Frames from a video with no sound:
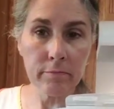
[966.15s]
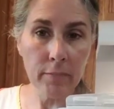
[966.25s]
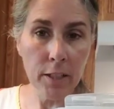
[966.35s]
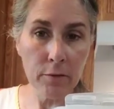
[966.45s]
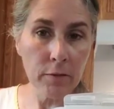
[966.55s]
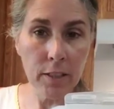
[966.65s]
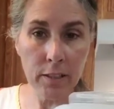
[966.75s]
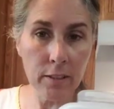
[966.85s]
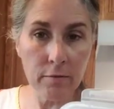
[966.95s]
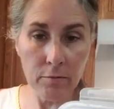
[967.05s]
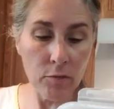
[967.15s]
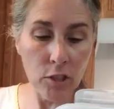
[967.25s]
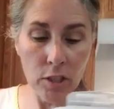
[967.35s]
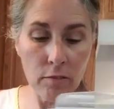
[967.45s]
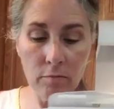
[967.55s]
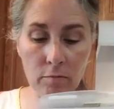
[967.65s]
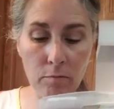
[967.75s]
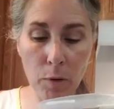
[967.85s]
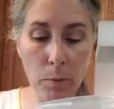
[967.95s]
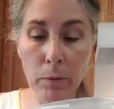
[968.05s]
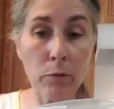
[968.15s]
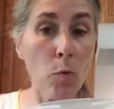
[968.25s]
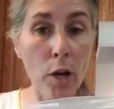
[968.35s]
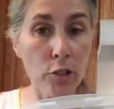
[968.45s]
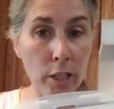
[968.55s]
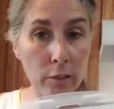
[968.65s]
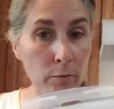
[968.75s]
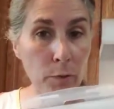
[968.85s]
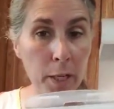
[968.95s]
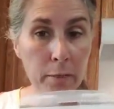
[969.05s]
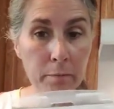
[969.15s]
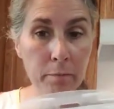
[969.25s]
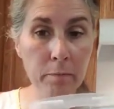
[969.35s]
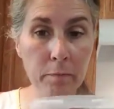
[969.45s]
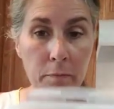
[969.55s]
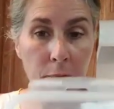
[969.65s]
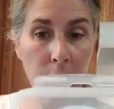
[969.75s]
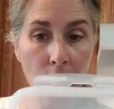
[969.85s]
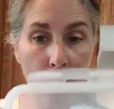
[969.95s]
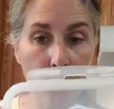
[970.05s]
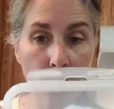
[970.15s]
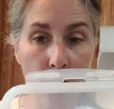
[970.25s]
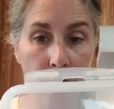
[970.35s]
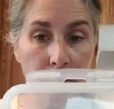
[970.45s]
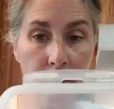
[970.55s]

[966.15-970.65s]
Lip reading: and it's just probably from washing, right? The logo.